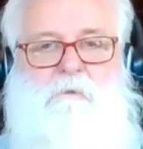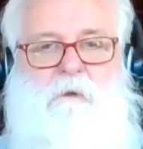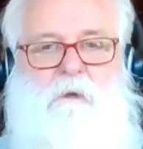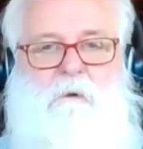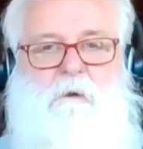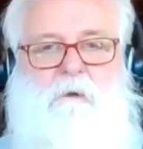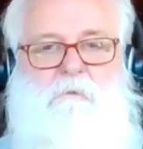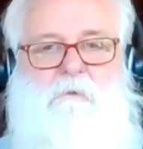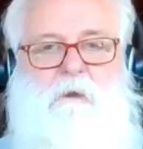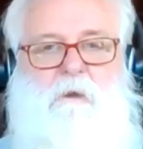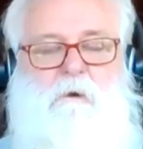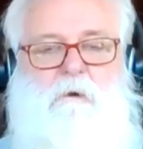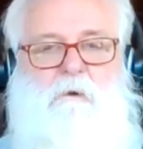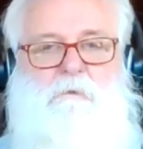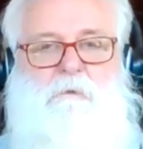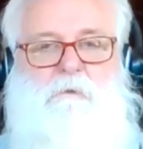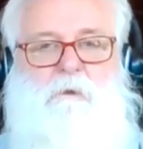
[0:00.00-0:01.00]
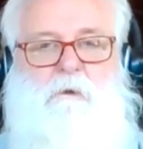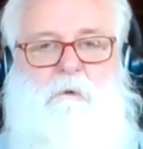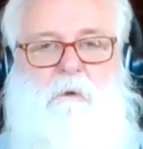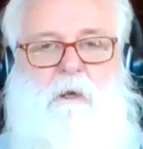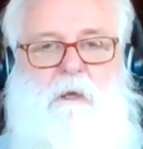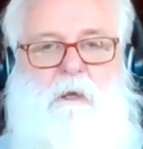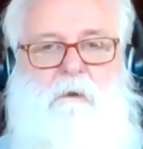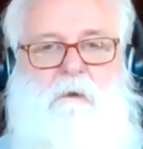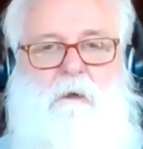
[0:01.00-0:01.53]
series, Heroes of the
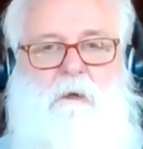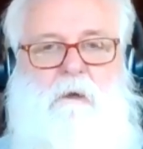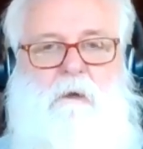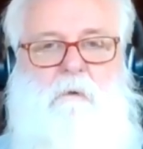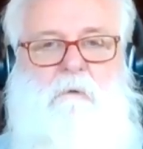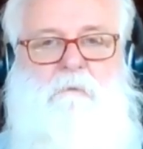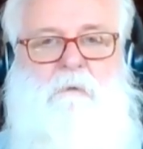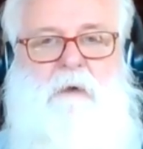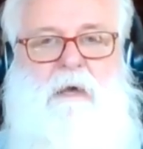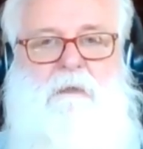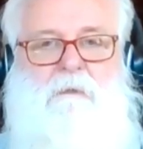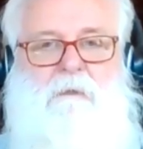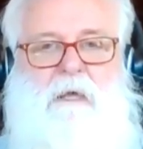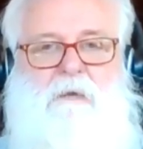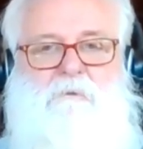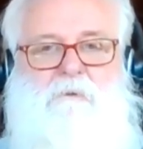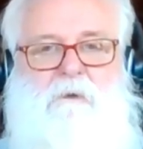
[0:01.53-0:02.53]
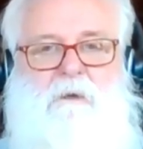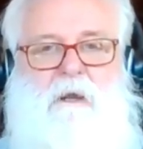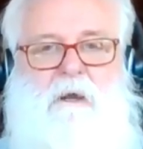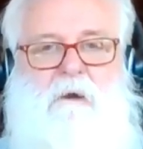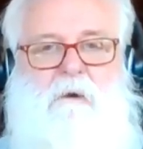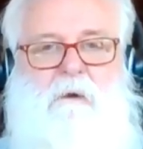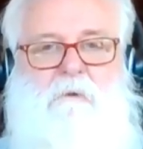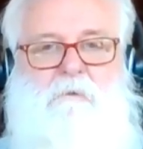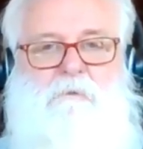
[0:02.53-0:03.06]
Green, we've got
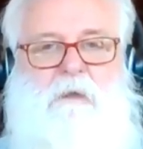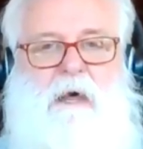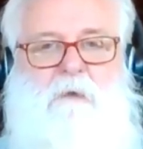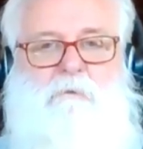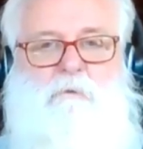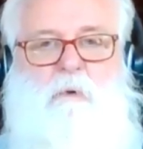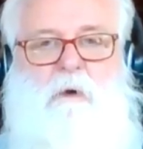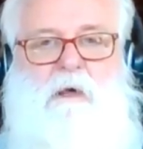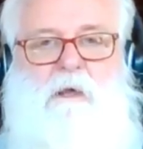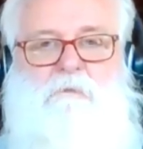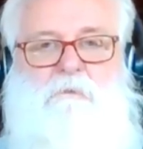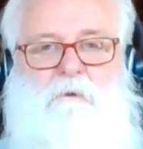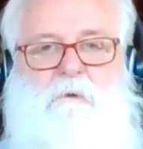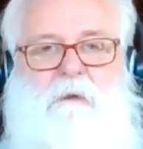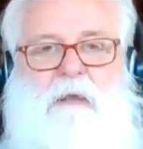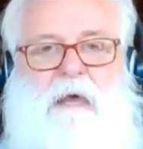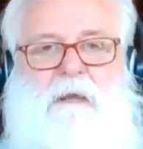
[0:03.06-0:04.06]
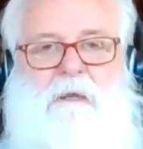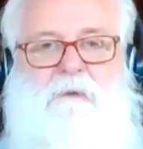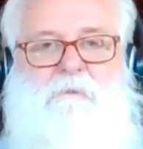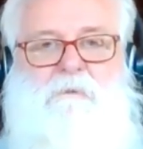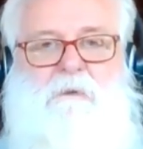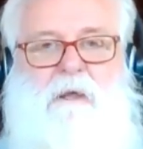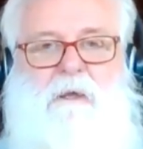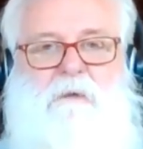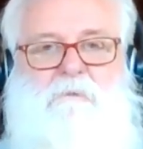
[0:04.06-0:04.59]
legendary Southwest United
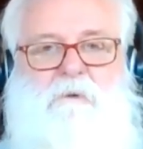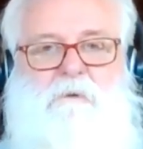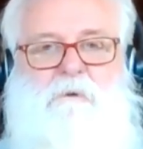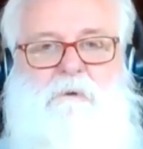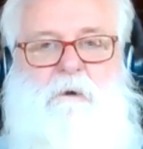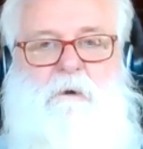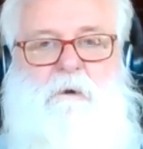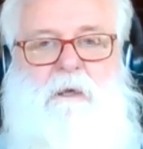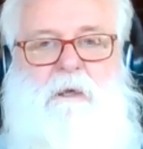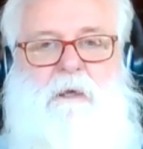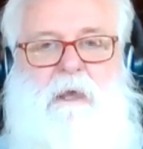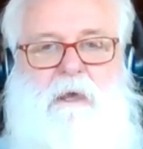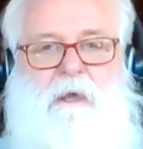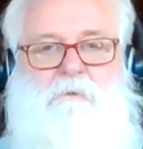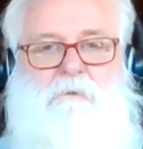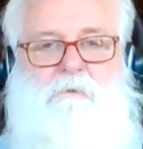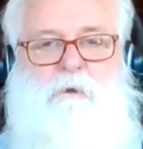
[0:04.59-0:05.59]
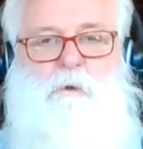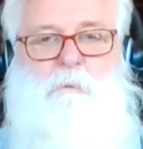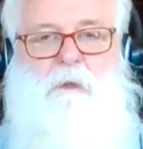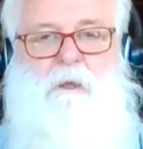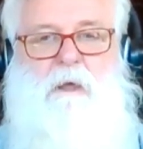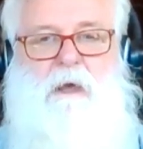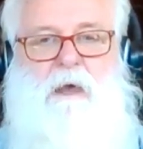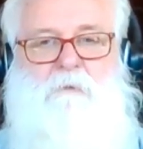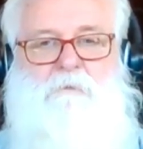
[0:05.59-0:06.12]
States Attorney Ken
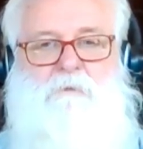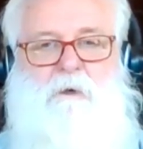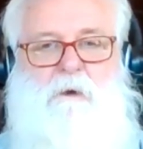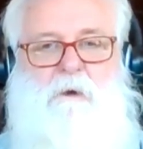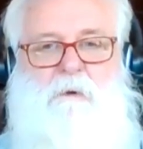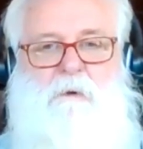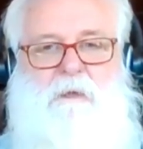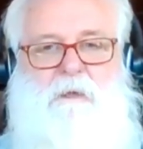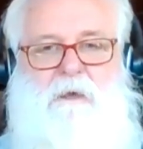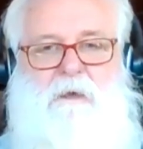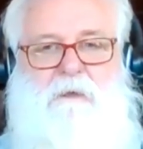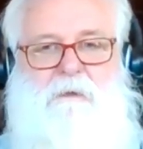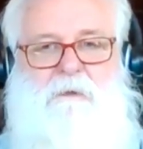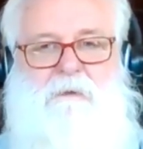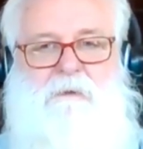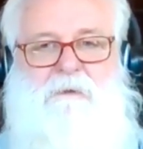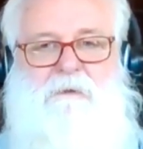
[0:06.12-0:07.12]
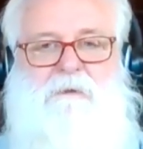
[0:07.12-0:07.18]
Sobel. How's it going, Ken?